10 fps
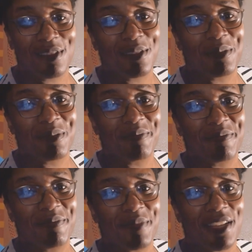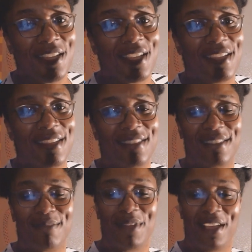too. Bye guys.
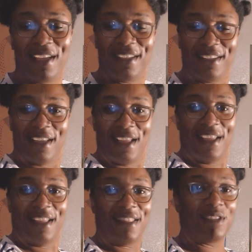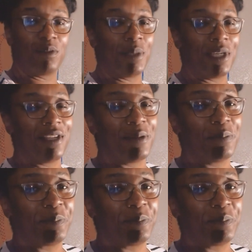Bye. Thanks for being here.